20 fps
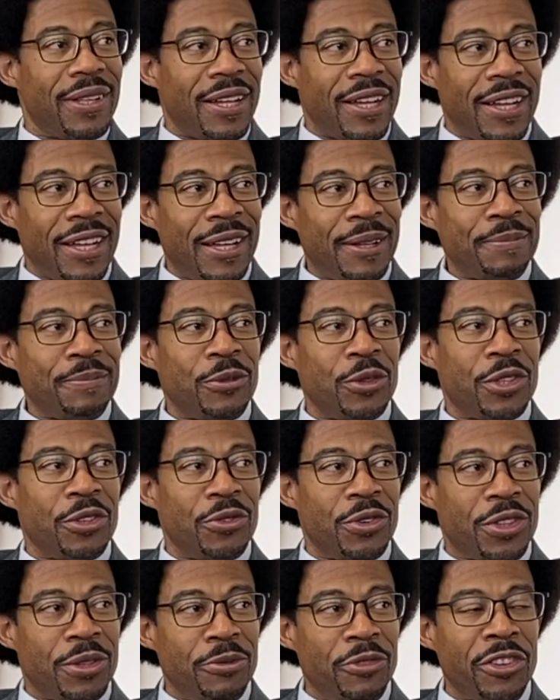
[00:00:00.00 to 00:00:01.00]
uh, with,
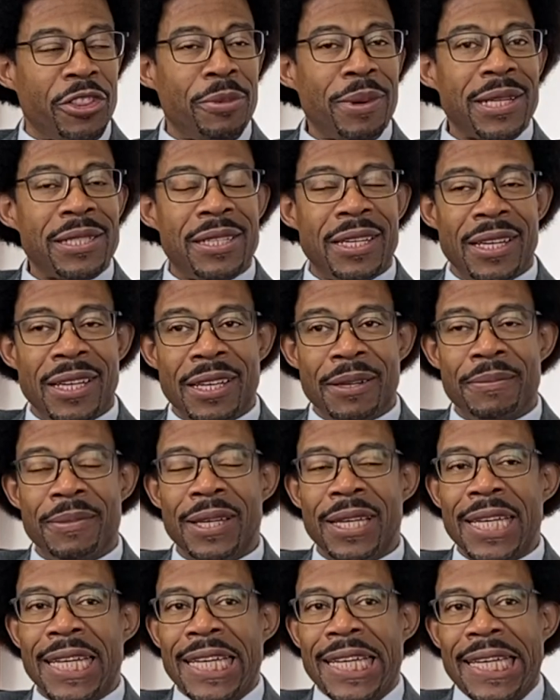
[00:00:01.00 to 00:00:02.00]
right. with, with, my team,
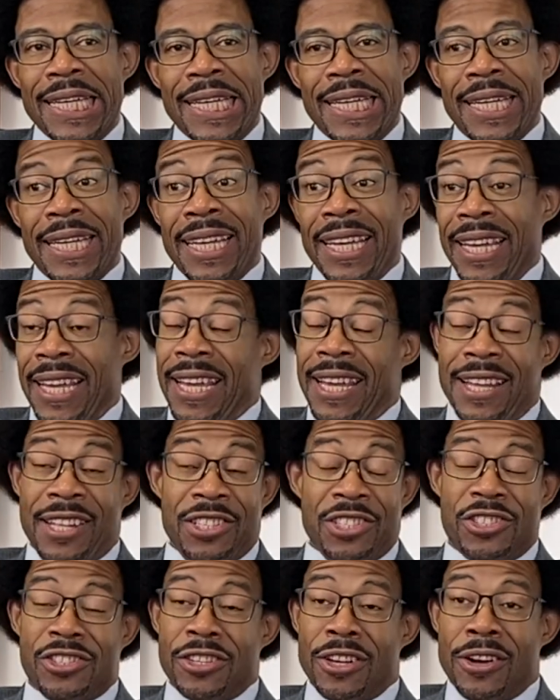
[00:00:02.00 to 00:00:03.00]

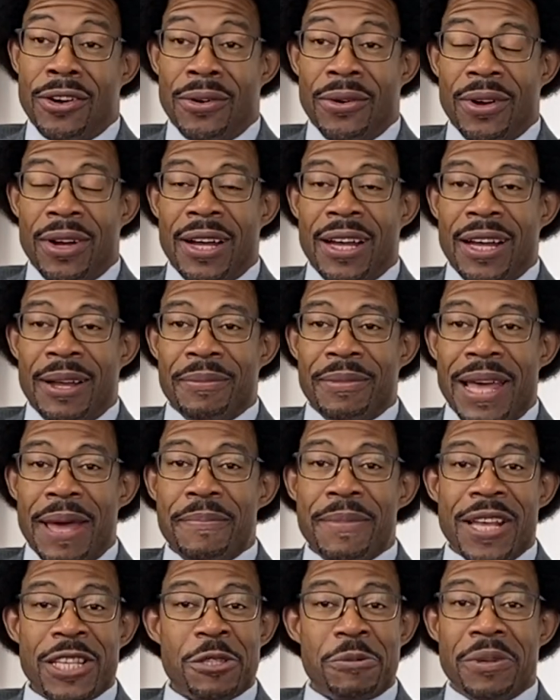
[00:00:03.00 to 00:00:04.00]
and so um,
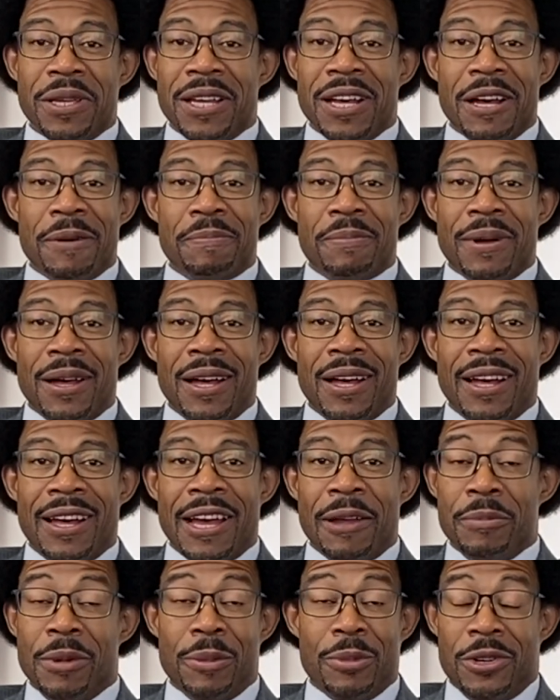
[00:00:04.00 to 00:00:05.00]
that messed me up. Uh,
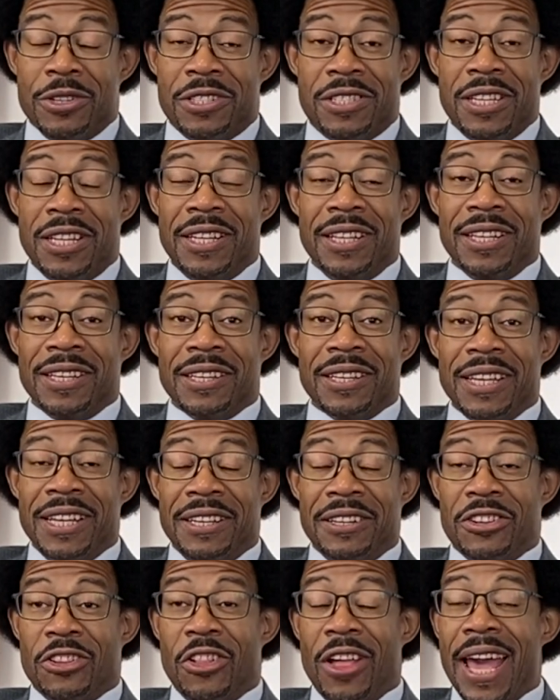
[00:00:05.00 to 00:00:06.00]
I remember sitting
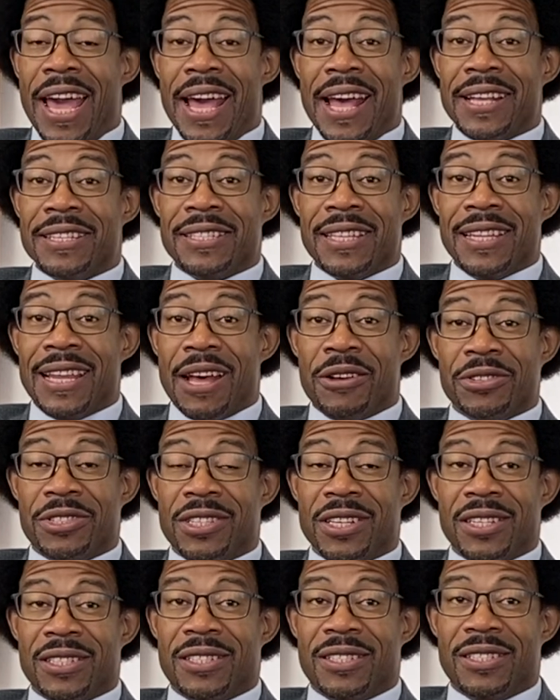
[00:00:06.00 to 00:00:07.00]
in class and I was
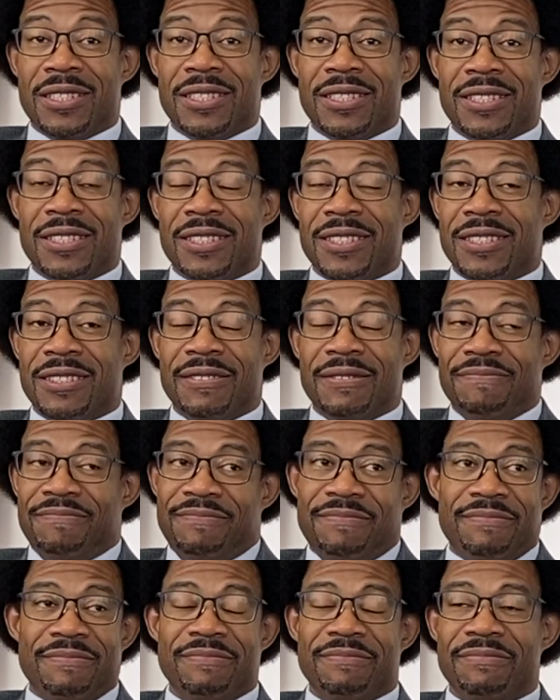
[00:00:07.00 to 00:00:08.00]
just,
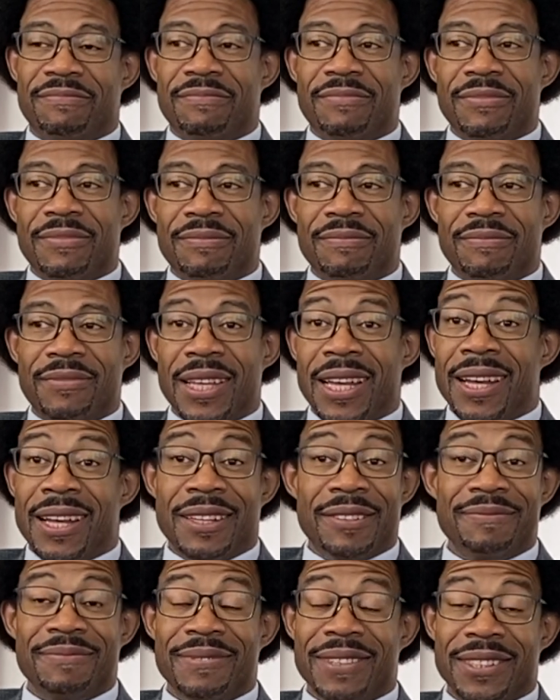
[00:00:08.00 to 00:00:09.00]

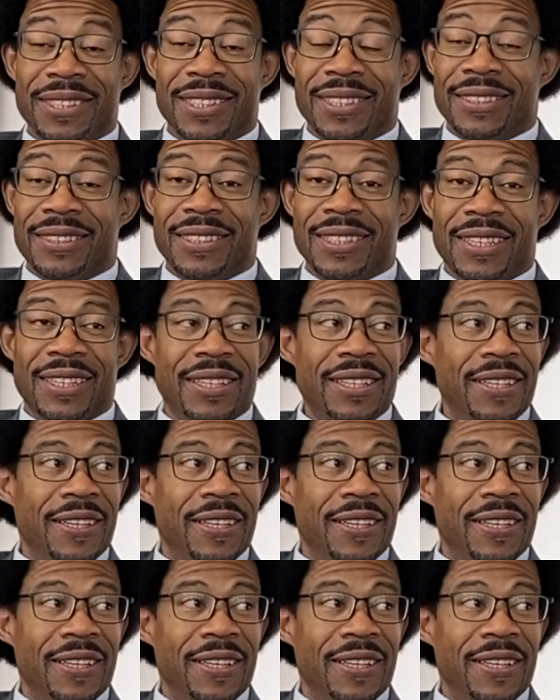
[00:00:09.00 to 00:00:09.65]
yeah. Did anybody in